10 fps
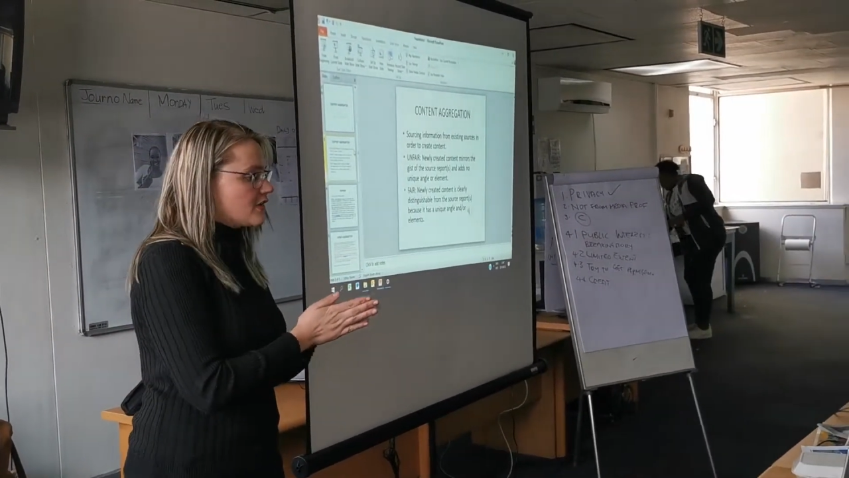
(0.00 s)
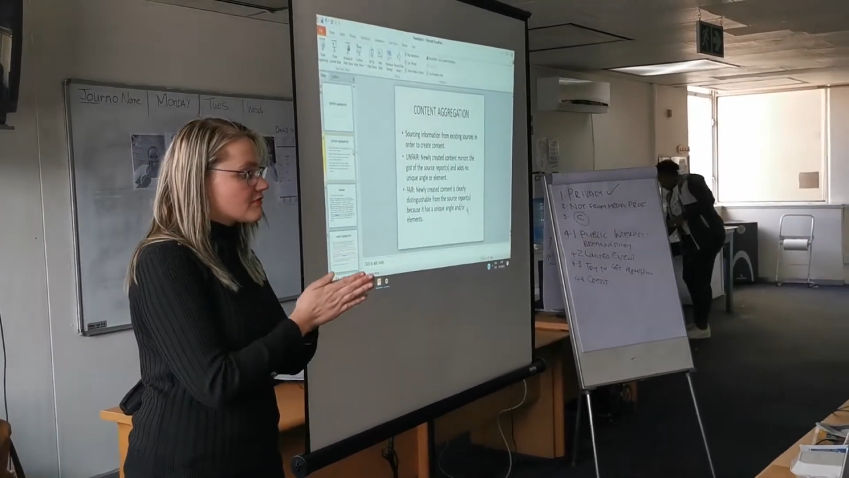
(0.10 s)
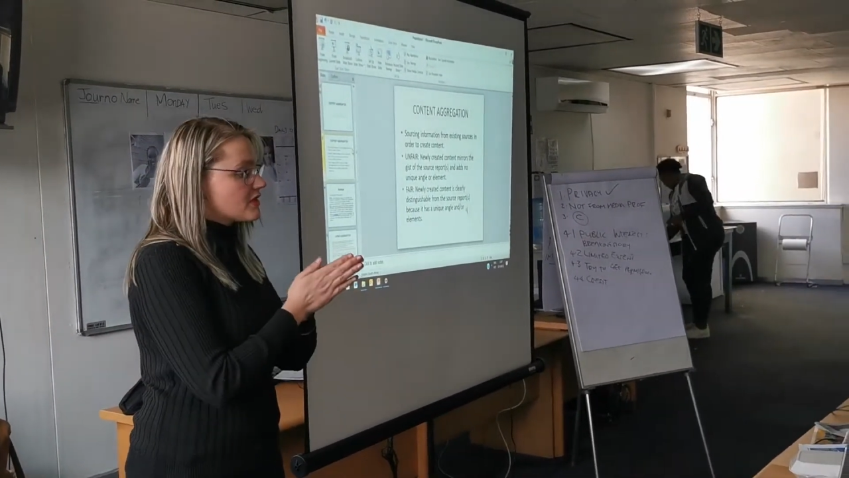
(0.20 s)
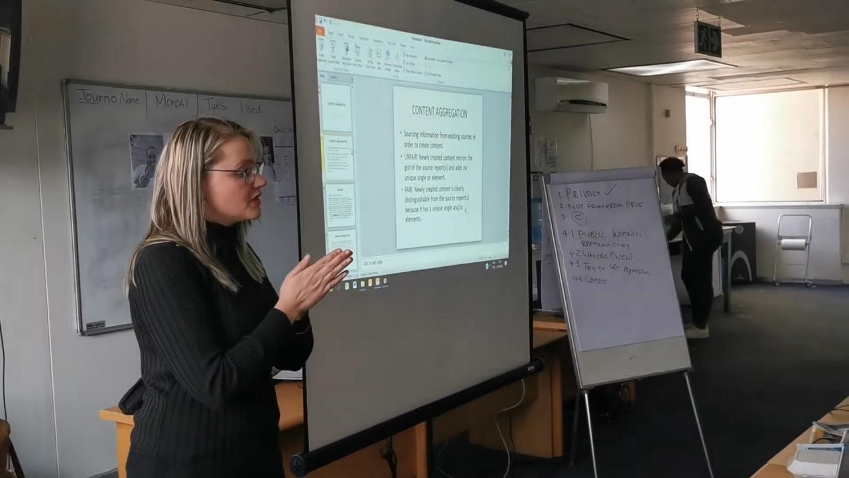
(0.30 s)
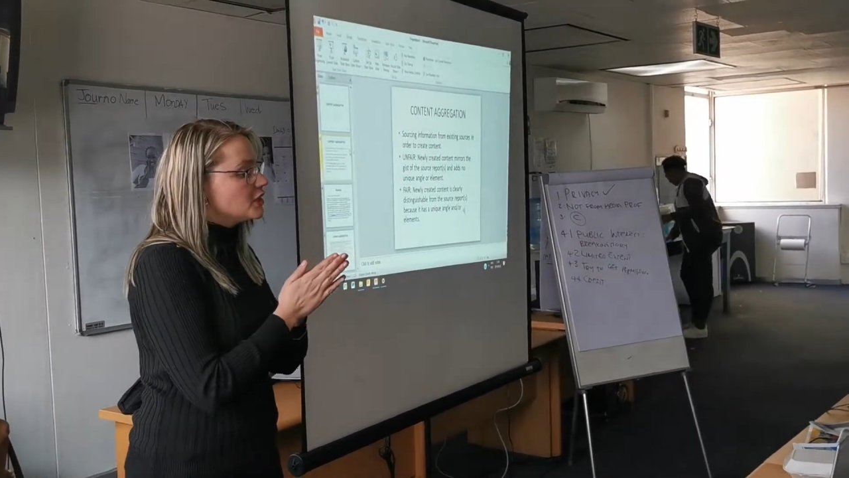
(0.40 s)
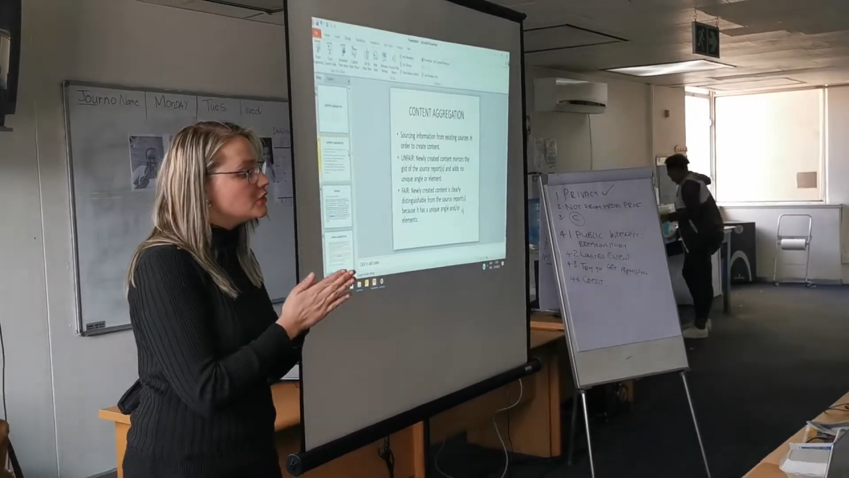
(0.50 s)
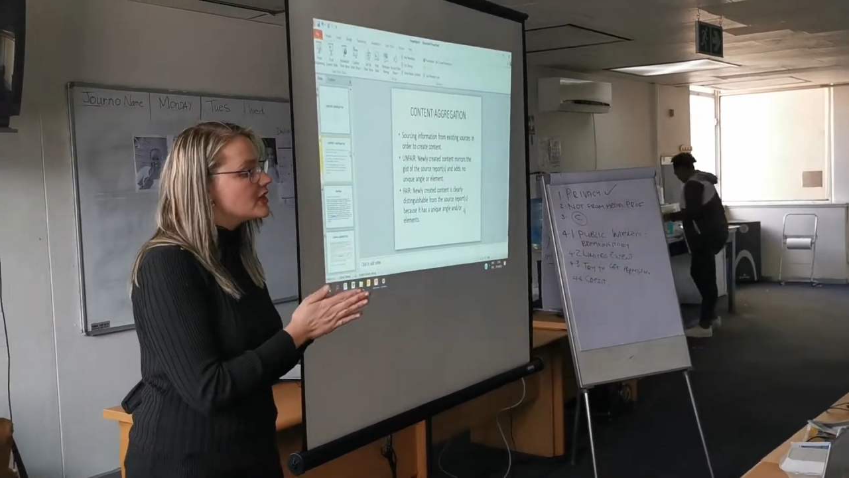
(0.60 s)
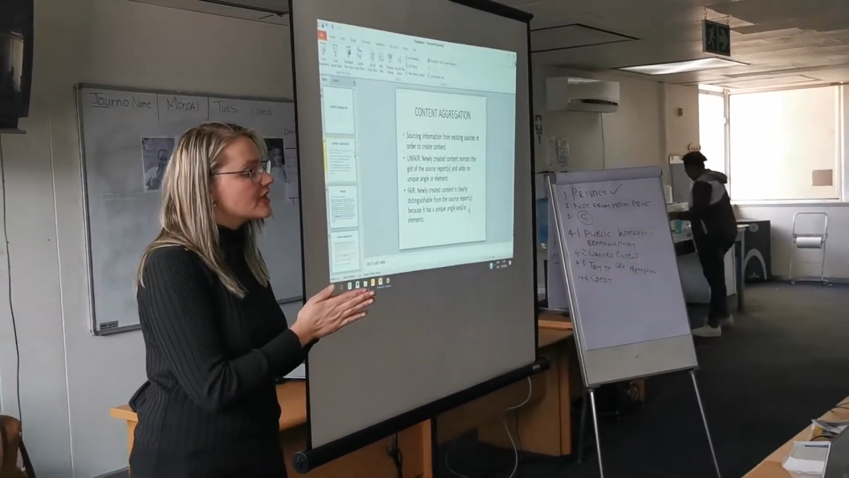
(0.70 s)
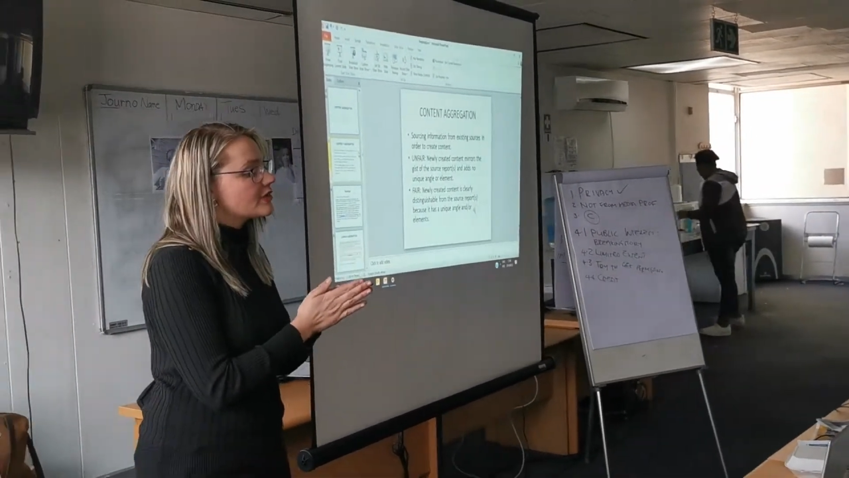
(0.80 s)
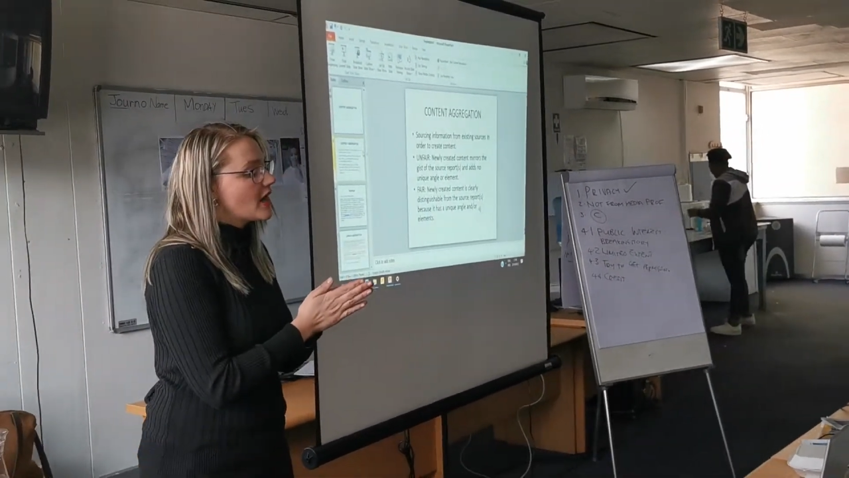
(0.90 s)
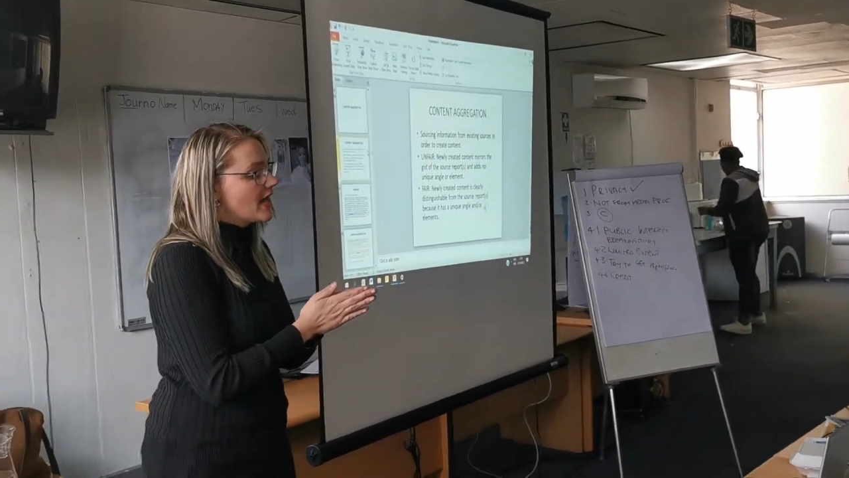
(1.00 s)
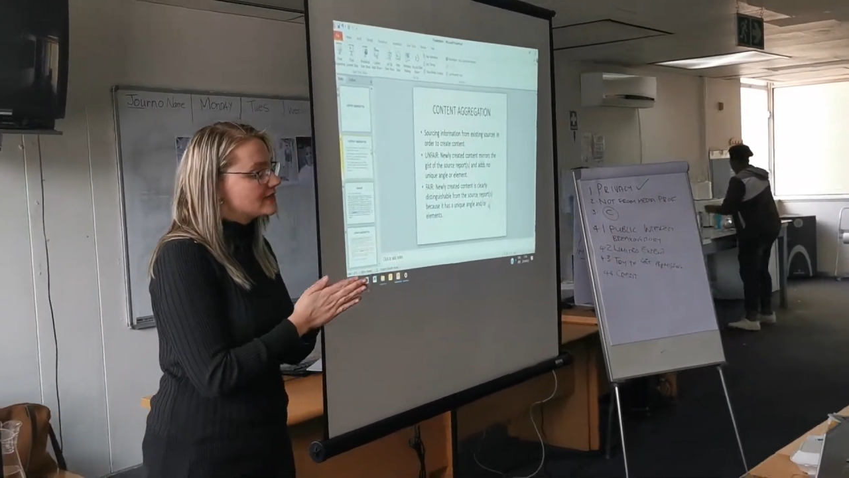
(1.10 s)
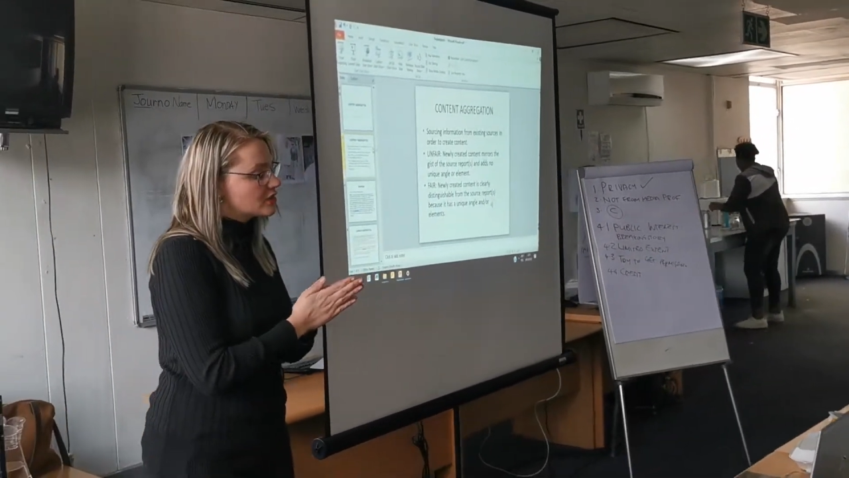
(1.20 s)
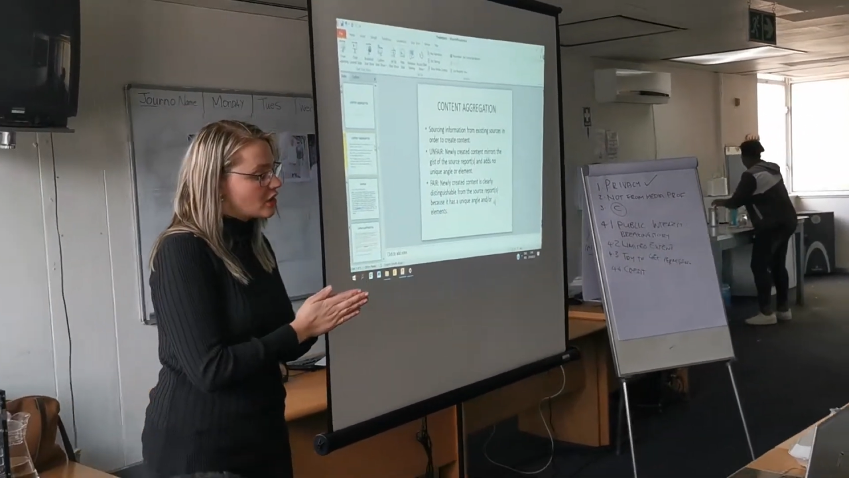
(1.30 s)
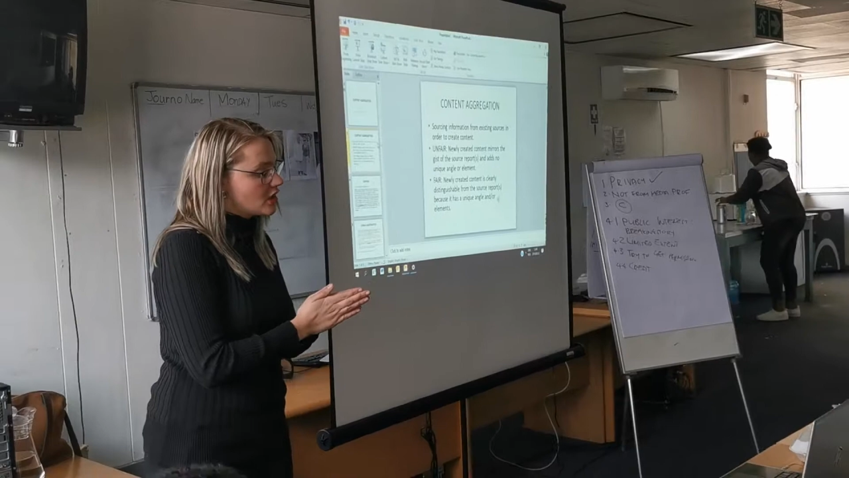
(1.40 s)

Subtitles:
if the newly created